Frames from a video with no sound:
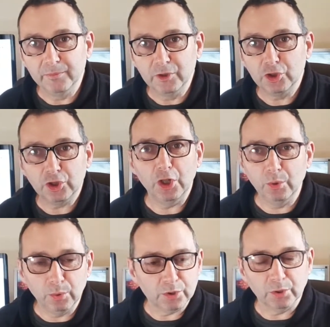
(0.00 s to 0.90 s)

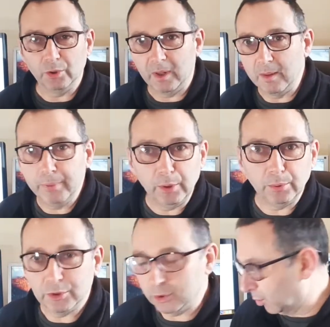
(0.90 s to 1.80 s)
shoes or my
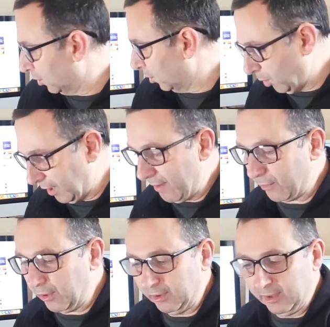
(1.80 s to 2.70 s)
boots or
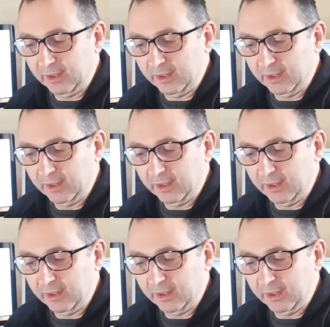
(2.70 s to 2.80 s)
whatever.